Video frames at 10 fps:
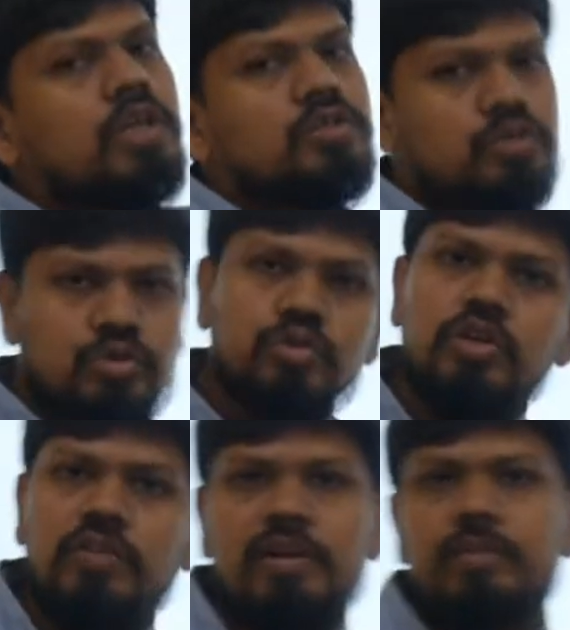So soon
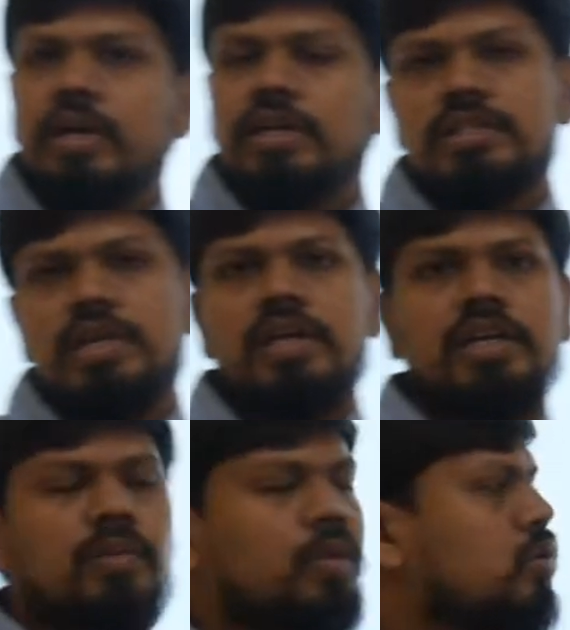you will be
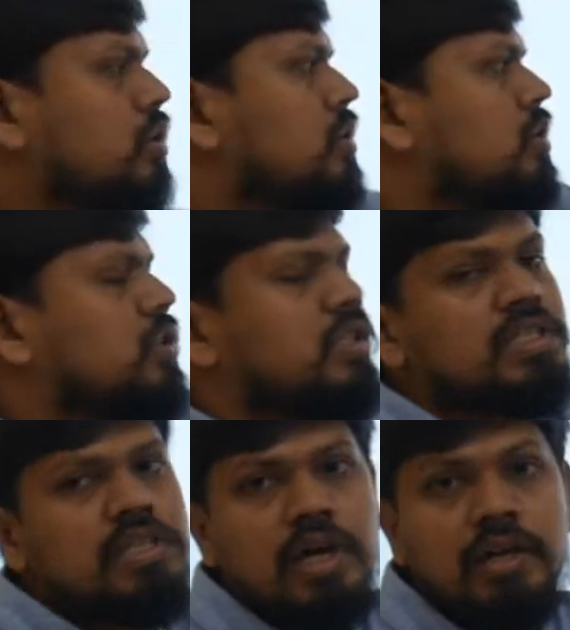understanding about
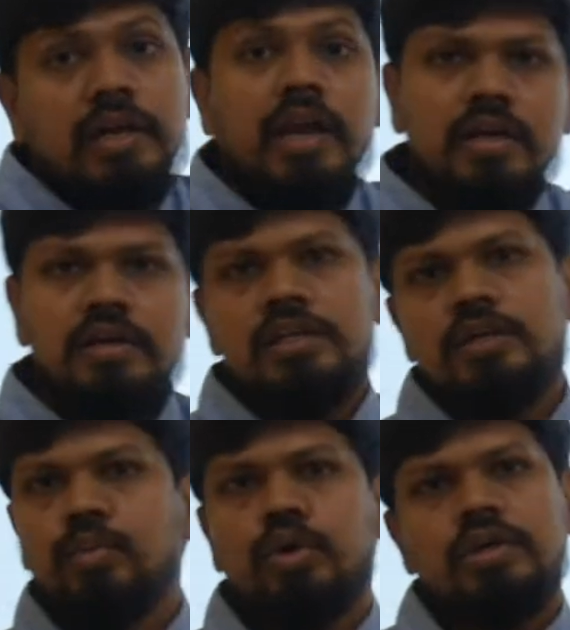this all in
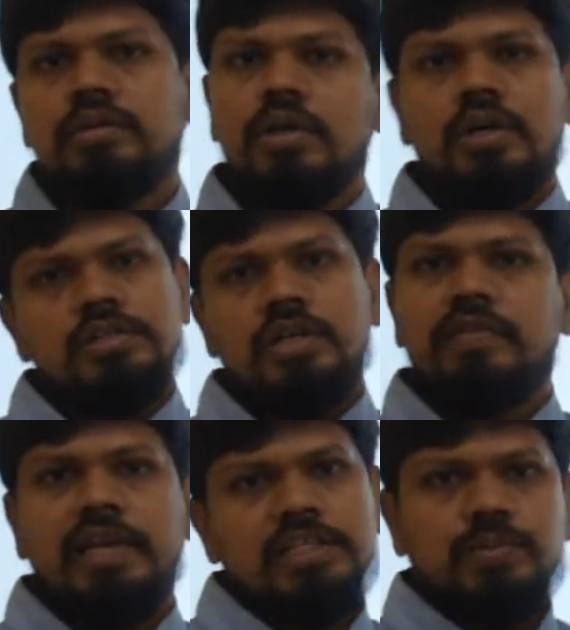deep. Okay, so I
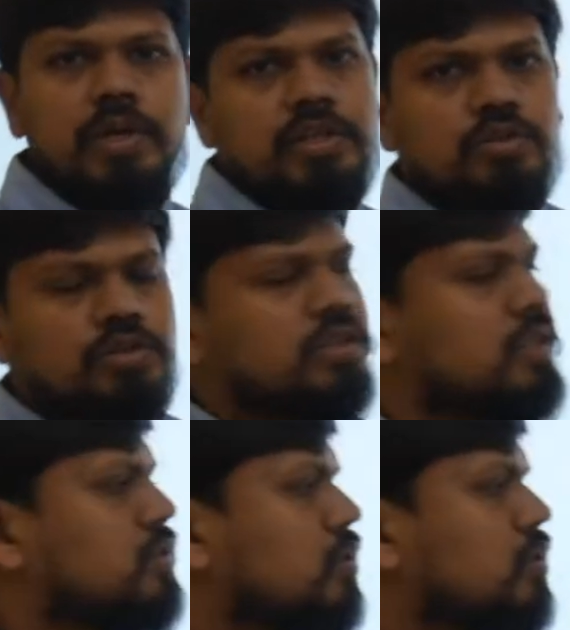will explain those things.